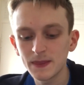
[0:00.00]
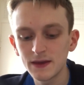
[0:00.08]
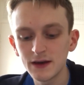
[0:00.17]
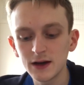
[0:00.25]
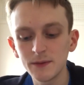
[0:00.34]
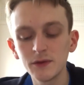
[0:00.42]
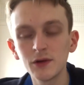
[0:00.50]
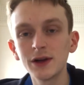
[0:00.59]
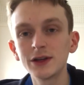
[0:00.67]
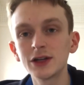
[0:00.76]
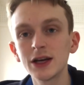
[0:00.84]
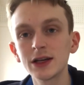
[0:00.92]
Take up new
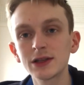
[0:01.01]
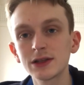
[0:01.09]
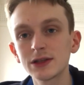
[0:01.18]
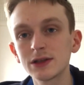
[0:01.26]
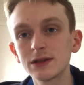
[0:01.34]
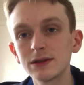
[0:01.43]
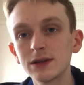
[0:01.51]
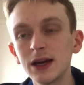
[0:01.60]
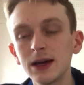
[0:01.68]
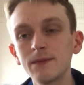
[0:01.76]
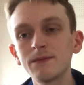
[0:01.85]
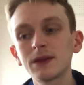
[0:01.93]
interests.
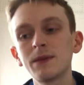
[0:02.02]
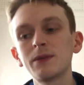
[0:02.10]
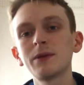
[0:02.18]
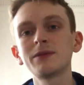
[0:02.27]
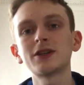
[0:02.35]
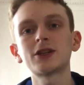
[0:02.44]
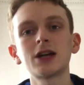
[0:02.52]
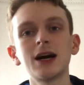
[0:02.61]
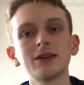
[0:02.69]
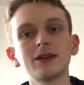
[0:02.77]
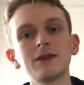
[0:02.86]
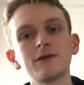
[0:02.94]
Keeping them
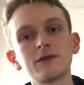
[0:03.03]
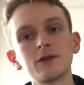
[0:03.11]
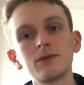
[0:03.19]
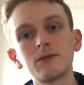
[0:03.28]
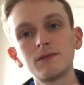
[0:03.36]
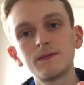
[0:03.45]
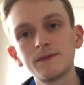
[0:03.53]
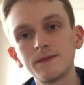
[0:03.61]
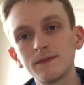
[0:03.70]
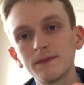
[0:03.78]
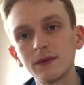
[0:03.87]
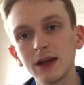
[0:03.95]
distracted from
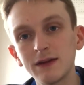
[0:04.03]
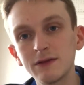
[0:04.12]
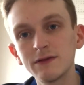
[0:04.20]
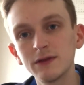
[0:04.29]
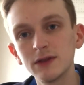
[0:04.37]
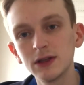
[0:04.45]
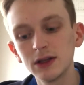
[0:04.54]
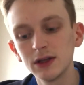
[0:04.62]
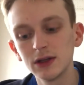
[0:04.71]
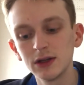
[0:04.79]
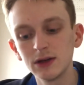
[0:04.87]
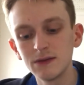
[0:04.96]
everything
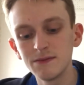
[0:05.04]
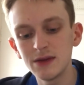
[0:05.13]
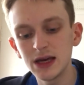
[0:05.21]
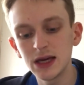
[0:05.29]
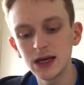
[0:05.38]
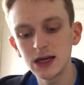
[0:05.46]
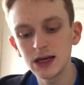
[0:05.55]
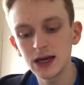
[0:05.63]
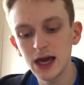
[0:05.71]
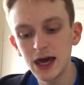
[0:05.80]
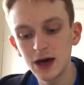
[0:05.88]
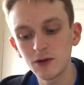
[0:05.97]
may
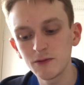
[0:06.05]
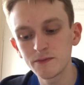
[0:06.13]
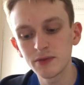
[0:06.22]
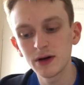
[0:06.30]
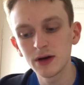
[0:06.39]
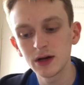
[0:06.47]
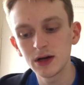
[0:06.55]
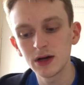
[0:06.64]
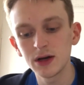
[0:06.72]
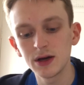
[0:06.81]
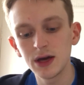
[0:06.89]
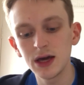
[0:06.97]
help.
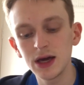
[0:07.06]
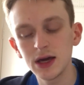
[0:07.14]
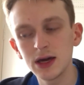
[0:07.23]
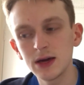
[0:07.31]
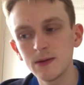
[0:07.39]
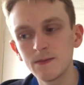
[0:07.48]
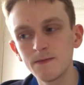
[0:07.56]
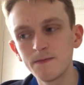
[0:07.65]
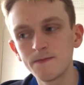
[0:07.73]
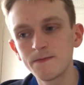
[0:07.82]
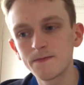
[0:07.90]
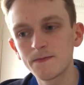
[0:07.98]

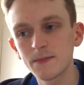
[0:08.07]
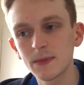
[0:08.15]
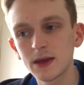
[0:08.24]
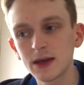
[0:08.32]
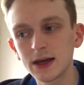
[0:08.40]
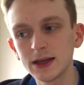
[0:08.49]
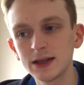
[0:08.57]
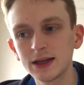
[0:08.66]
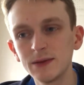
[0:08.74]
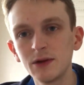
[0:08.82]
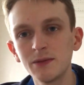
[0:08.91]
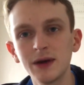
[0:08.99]
Kind of
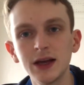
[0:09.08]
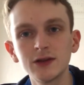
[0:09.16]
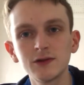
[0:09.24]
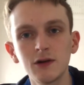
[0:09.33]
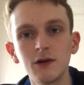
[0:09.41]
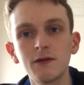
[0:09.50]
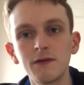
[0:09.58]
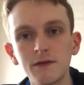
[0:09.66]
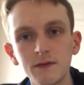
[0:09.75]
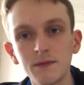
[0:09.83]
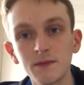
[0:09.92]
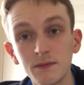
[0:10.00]
keep their minds off
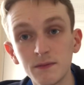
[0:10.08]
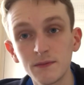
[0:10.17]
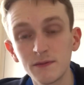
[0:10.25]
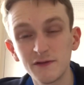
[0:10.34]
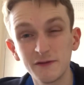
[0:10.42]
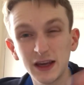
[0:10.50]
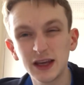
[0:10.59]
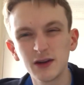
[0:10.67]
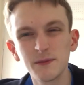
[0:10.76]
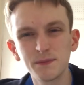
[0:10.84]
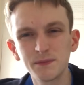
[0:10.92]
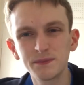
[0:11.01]
thinking
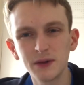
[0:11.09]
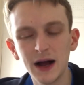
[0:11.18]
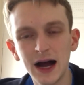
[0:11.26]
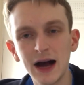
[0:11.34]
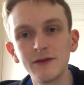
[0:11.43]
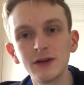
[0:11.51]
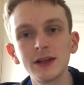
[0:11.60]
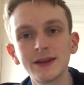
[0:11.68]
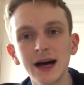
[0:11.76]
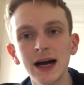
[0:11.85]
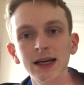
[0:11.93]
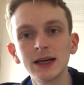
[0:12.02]
of having a
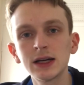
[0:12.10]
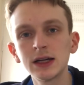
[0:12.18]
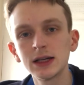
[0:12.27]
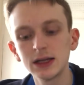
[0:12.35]
diet.